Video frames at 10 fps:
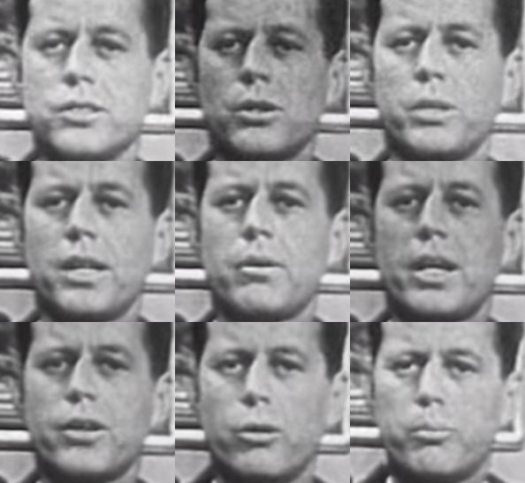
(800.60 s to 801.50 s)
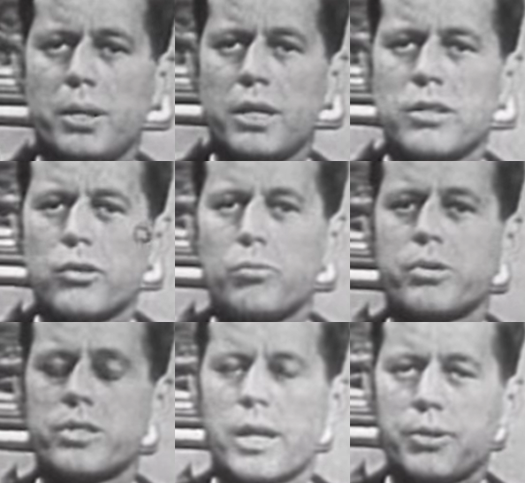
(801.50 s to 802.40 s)
So without, I hope, being too
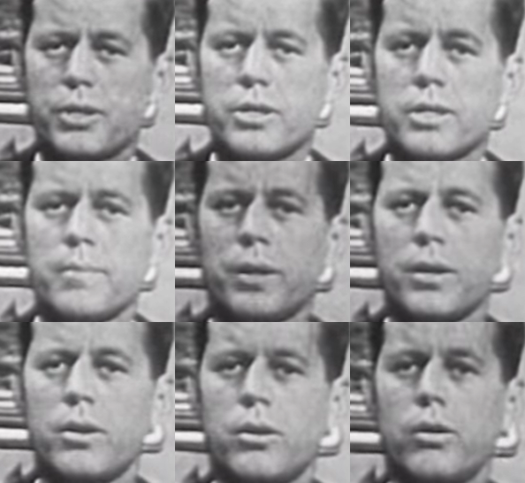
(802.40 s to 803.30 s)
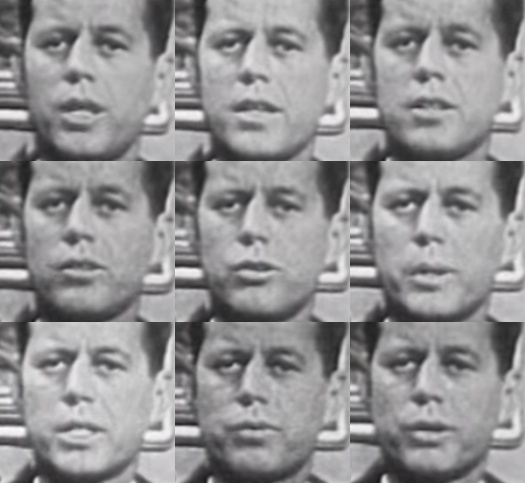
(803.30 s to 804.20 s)
presumptuous or taking too
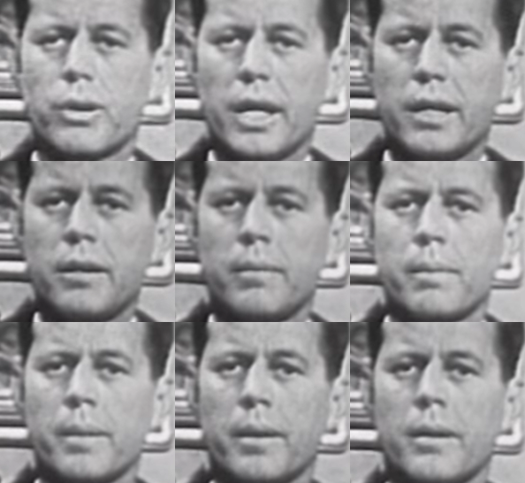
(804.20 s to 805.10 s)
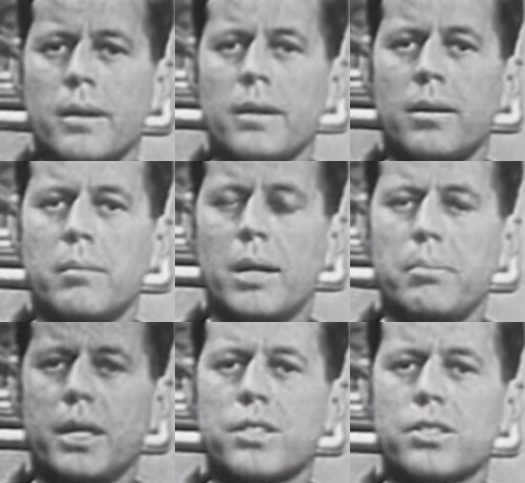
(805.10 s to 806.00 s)
much for granted, my
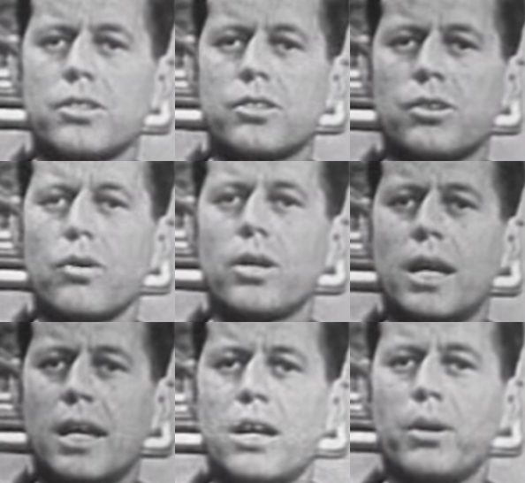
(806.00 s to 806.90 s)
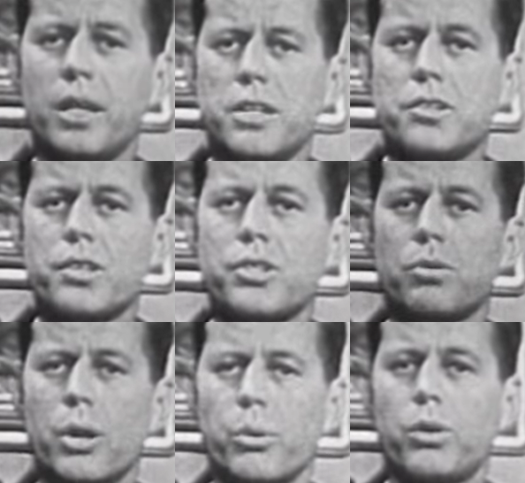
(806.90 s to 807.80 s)
biggest concern now is that you
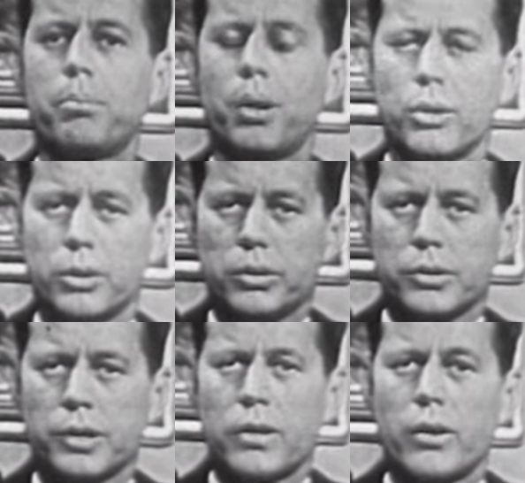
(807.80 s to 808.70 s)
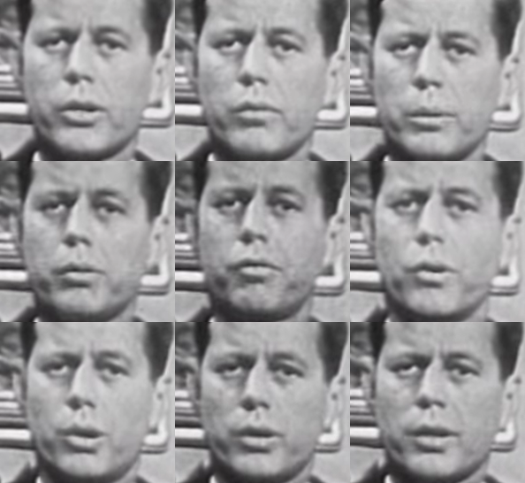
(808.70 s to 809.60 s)
go to the polls on November
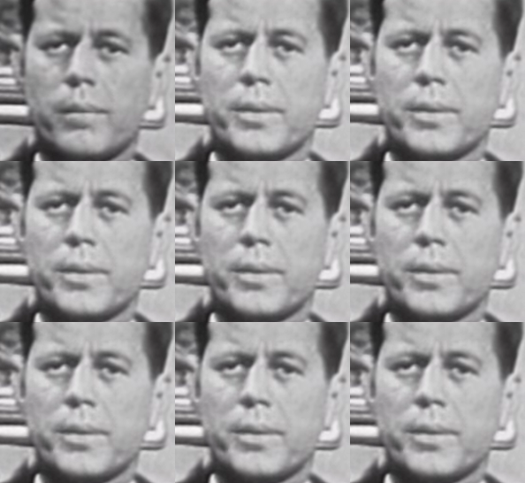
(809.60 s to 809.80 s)
4th.